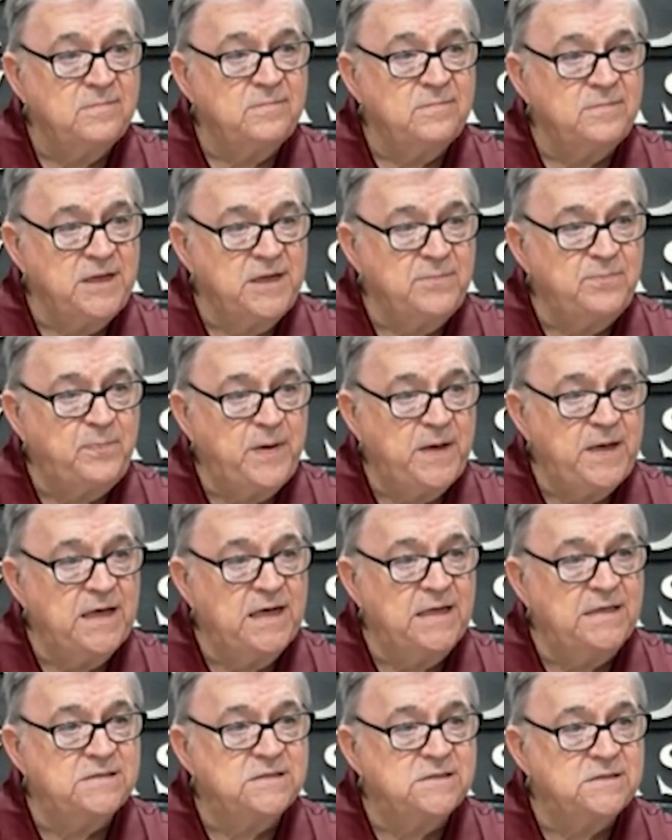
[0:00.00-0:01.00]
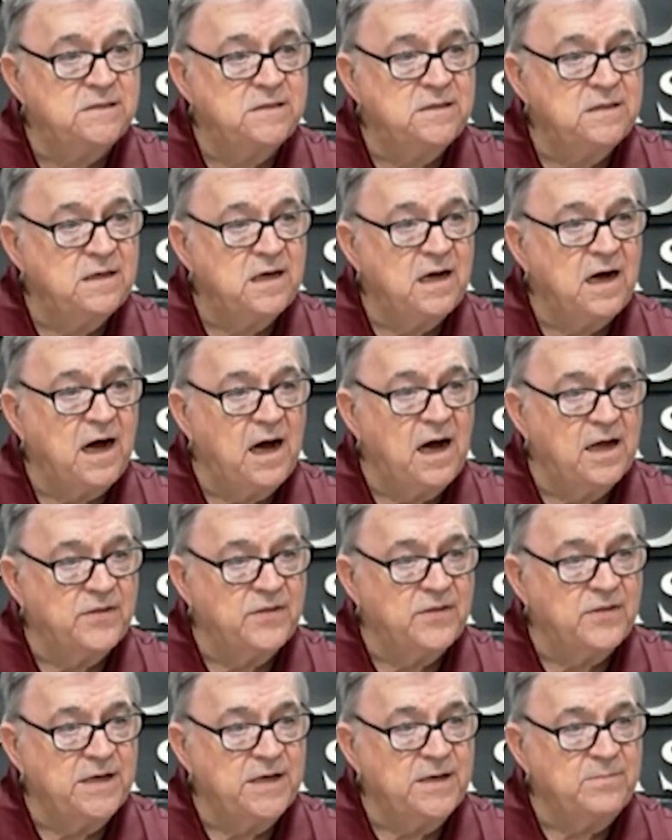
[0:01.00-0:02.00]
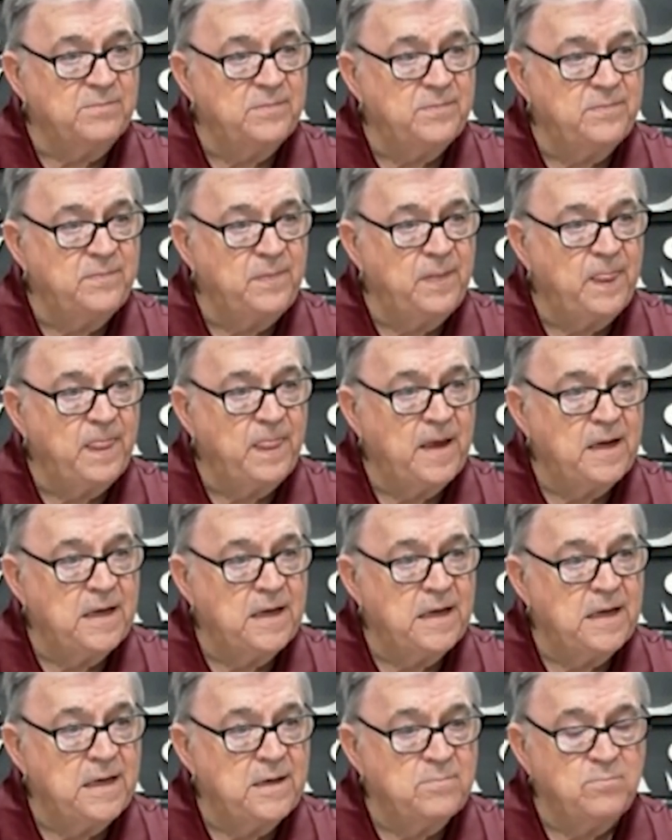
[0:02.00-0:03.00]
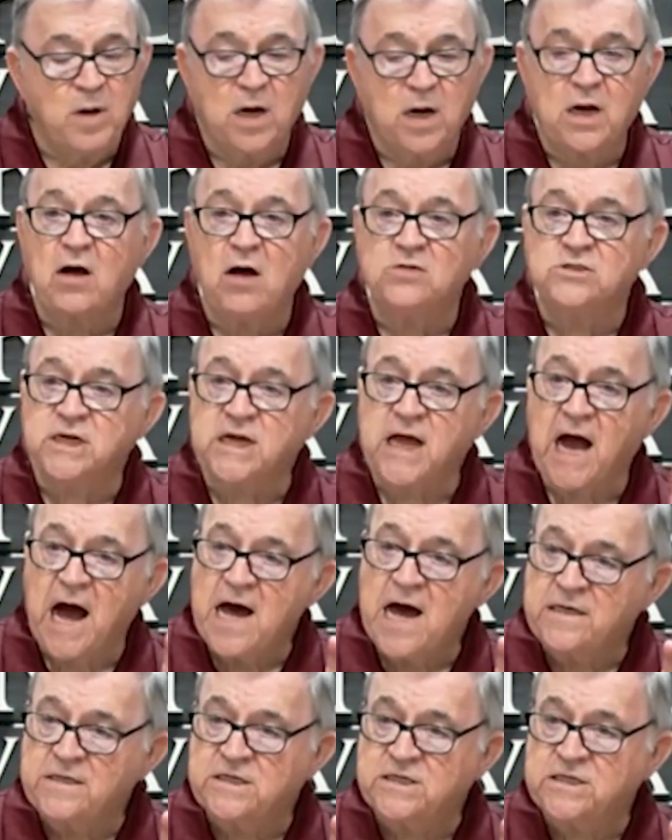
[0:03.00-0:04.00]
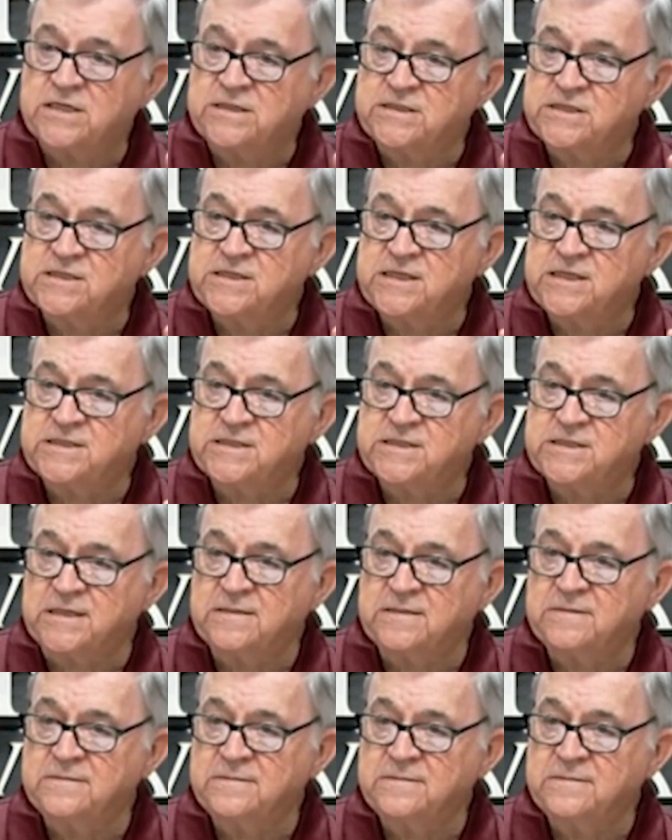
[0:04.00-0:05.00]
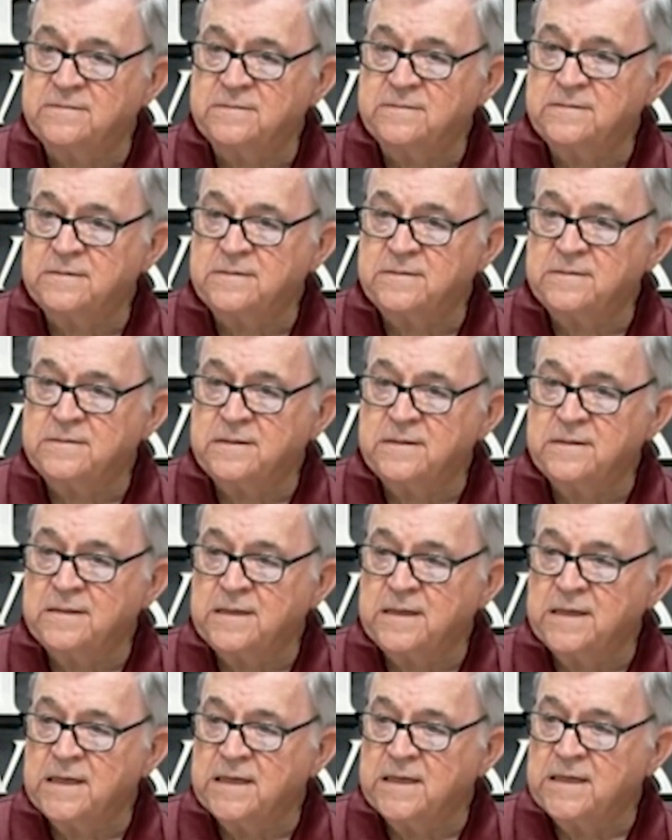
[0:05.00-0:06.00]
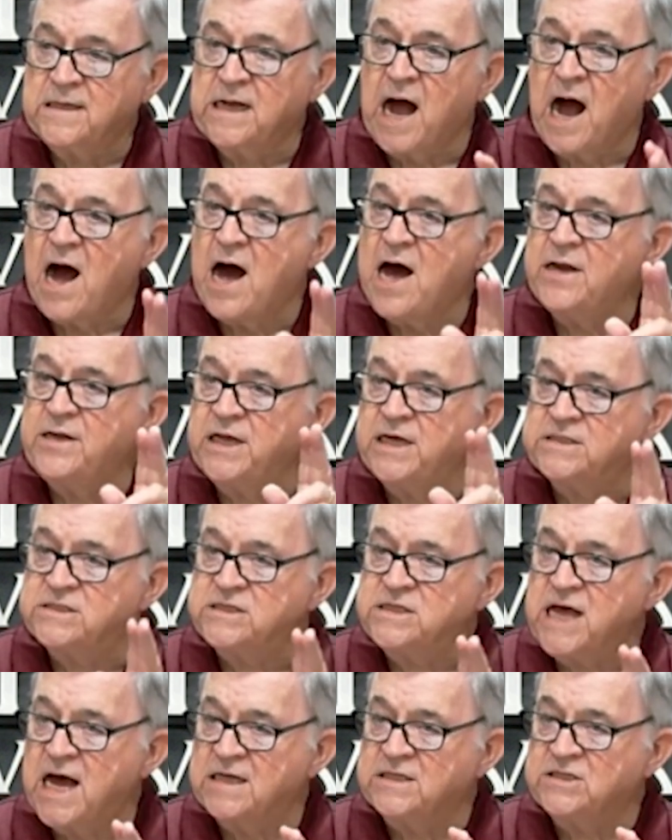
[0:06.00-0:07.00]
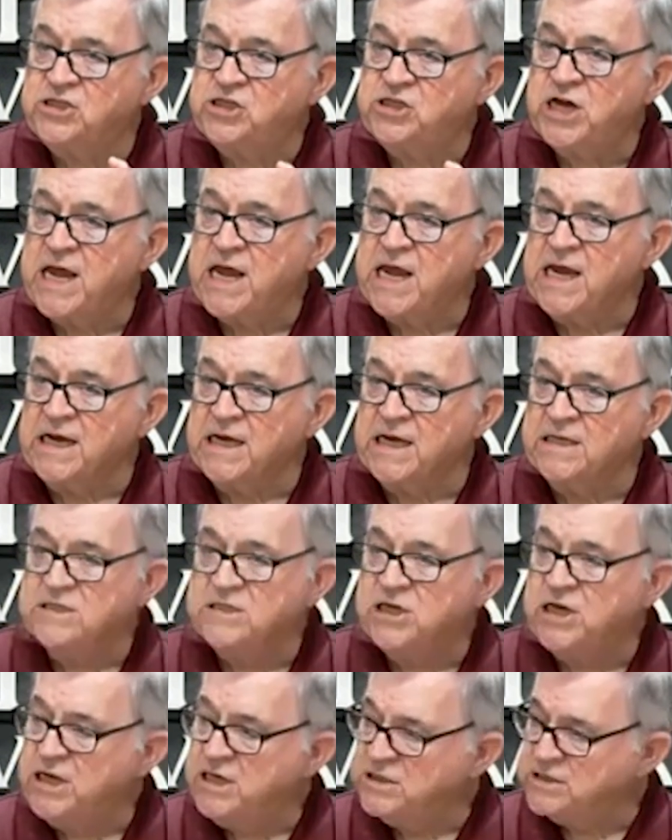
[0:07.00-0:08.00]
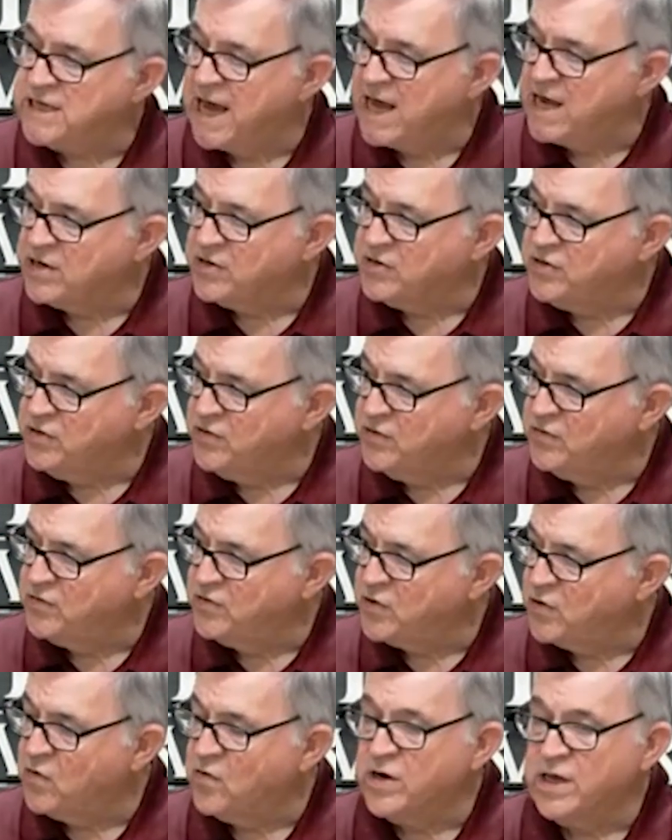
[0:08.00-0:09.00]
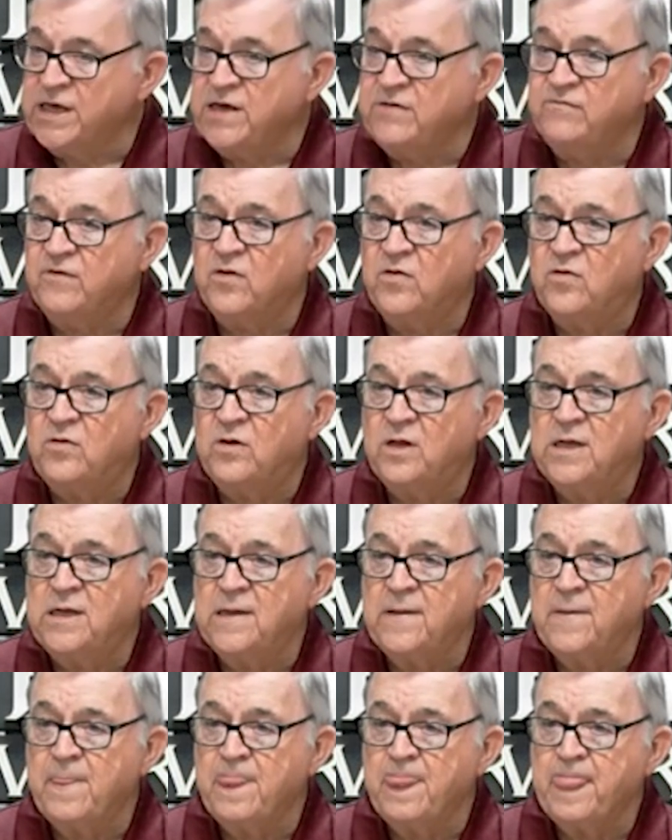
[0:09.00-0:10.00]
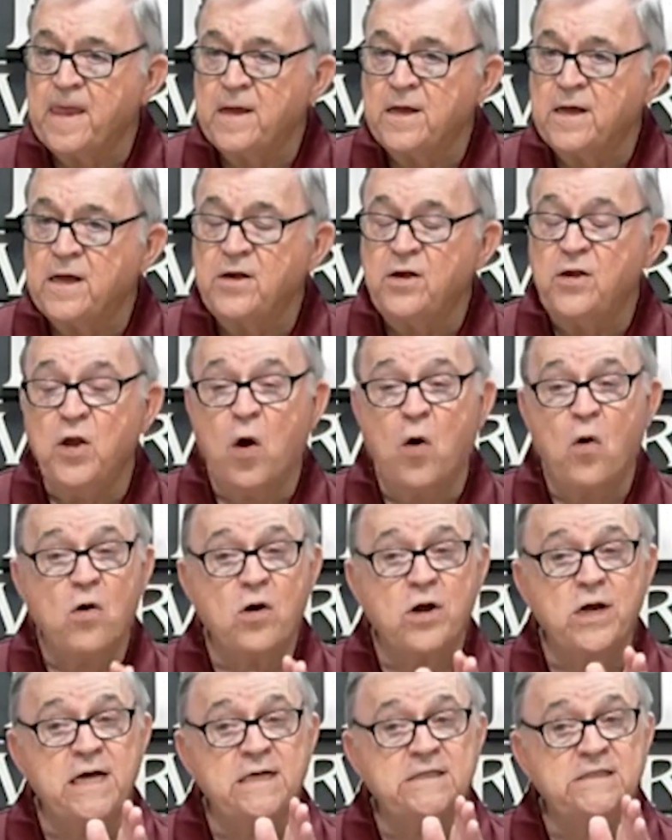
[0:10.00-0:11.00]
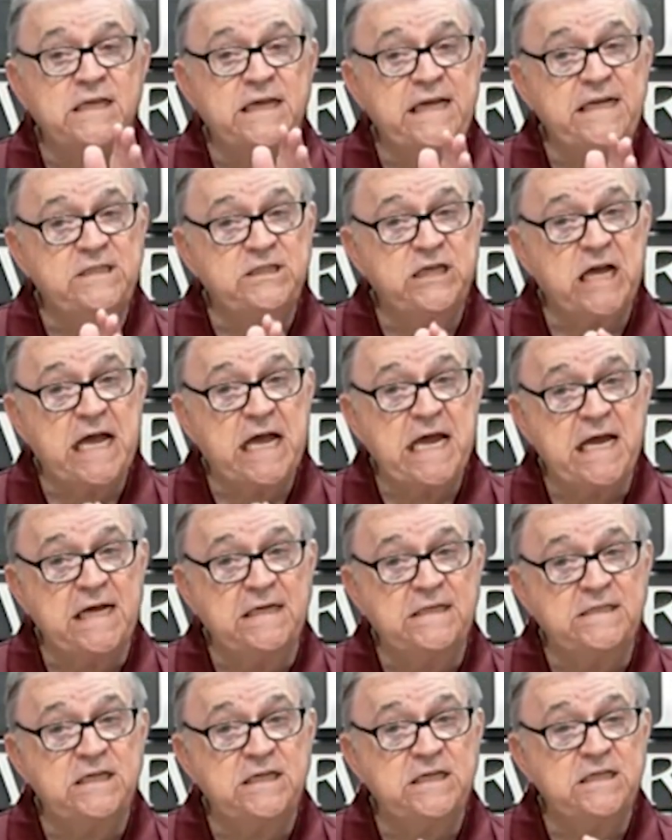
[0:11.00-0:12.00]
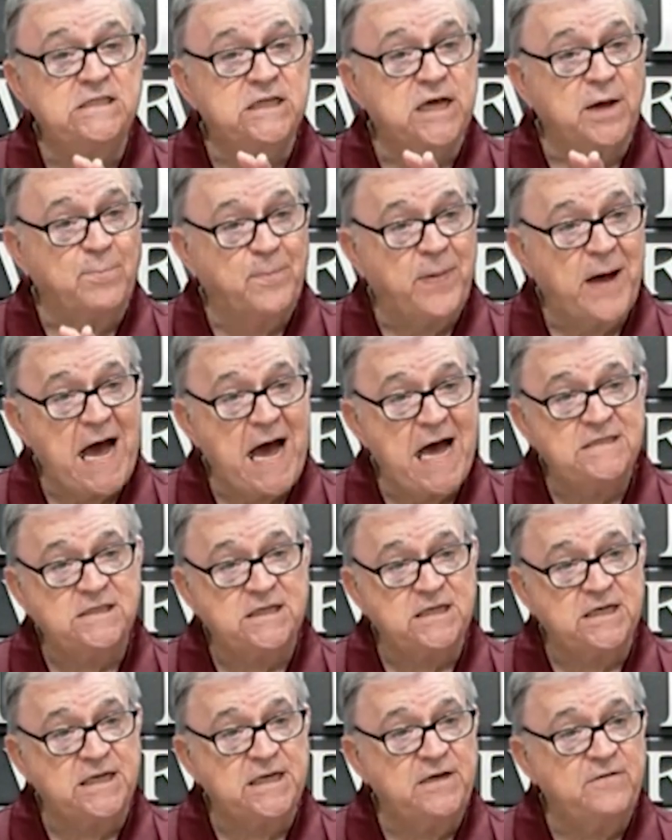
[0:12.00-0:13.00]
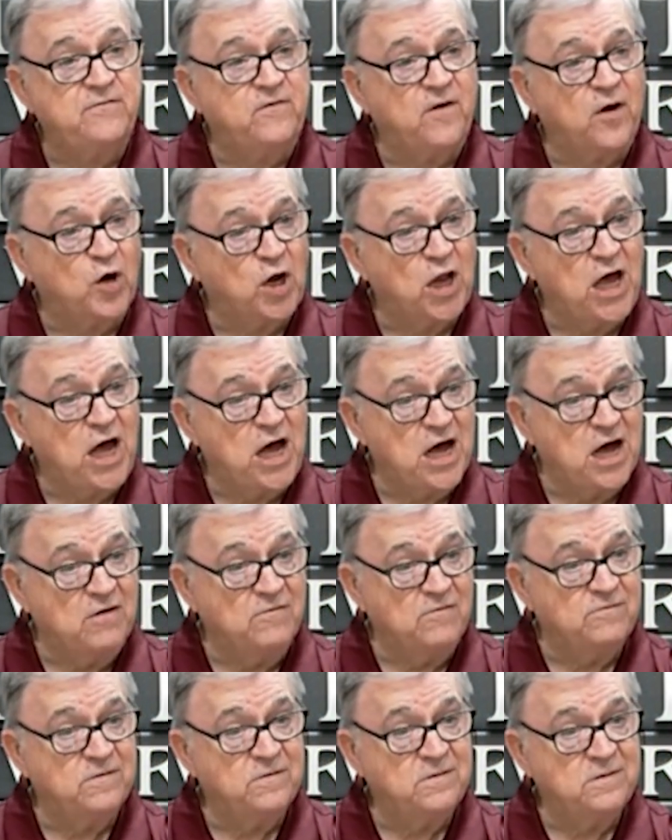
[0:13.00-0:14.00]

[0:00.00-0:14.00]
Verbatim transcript: depends on them because God is consistent. God does not change his attitude toward evil, nor does he change his capacity for love.